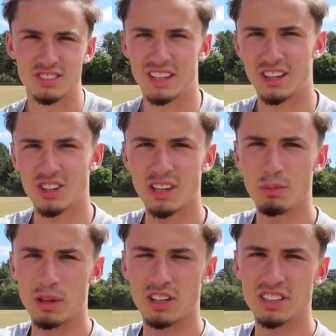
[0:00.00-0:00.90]
So yeah, good little
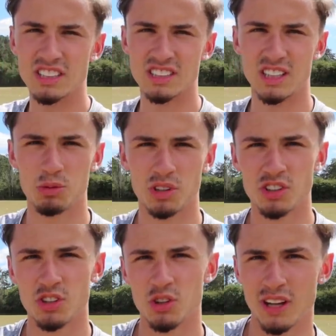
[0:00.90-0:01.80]
bit of condition that we're going to
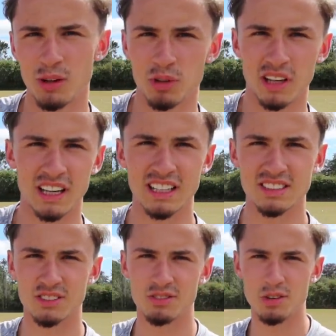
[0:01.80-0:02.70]
do, and then we're going to get
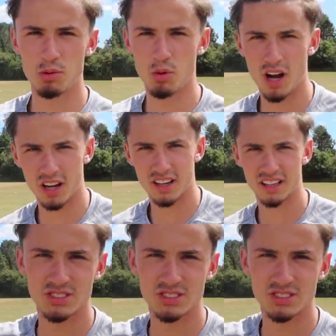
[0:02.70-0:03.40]
into some football work.